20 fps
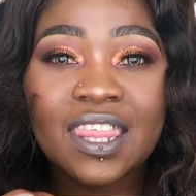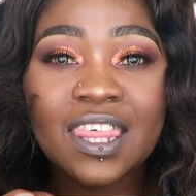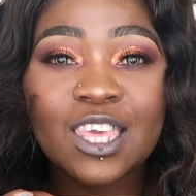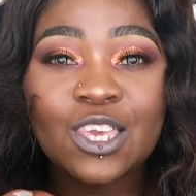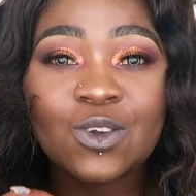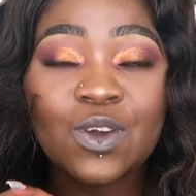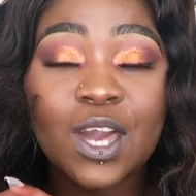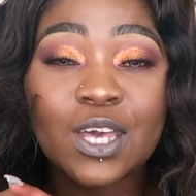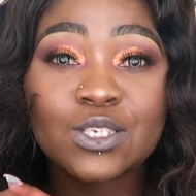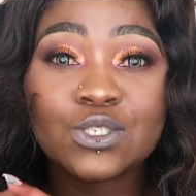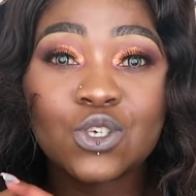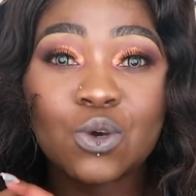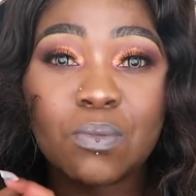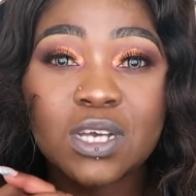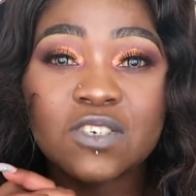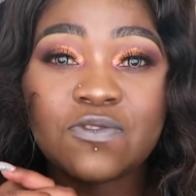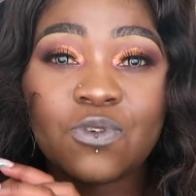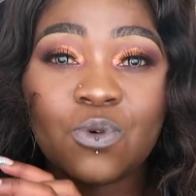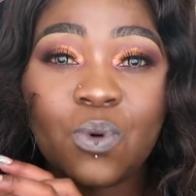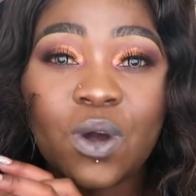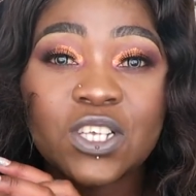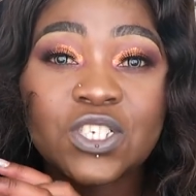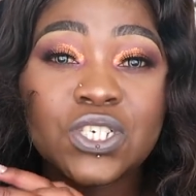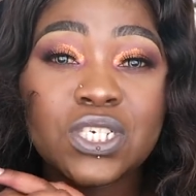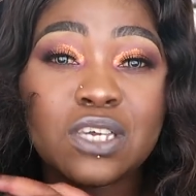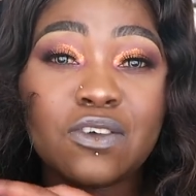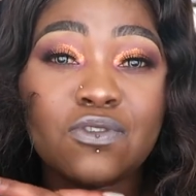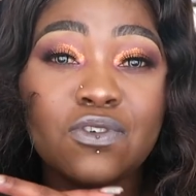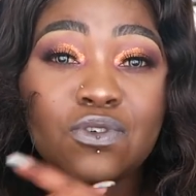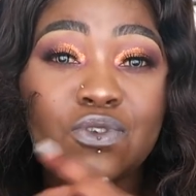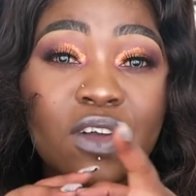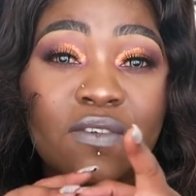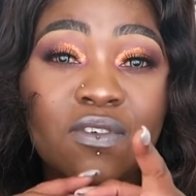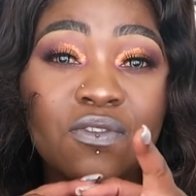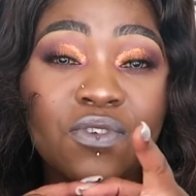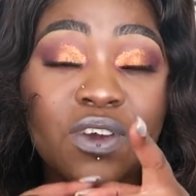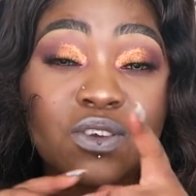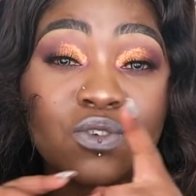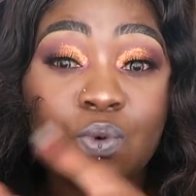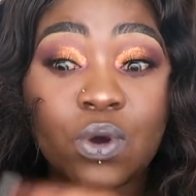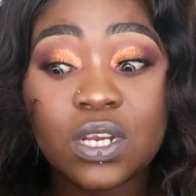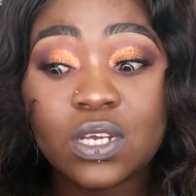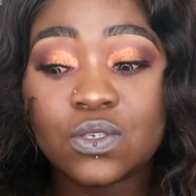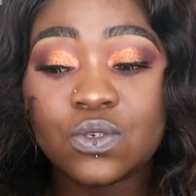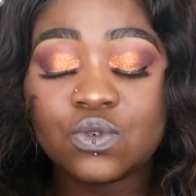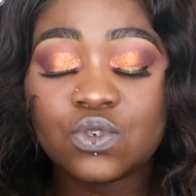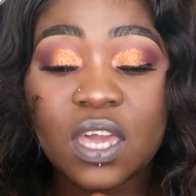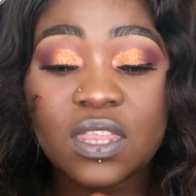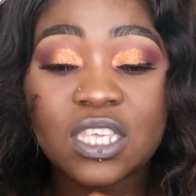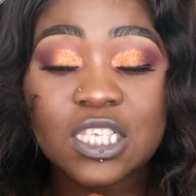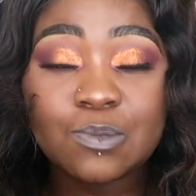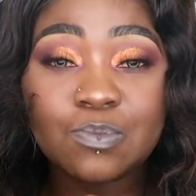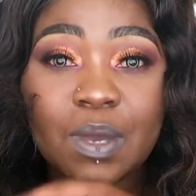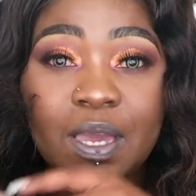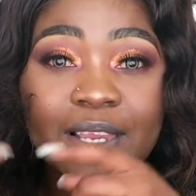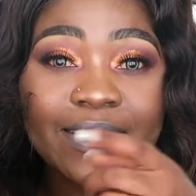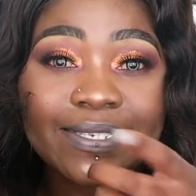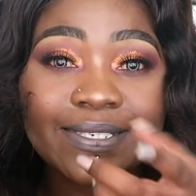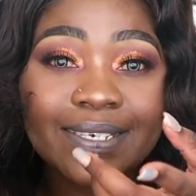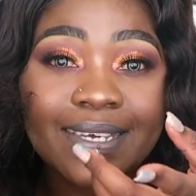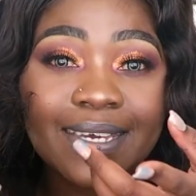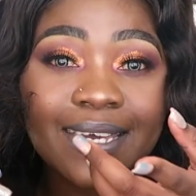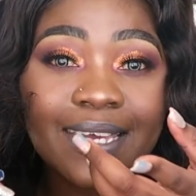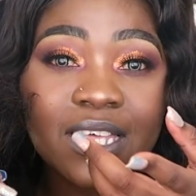Thank you guys so much for watching. If you know, have a friend who wanted to try this palette,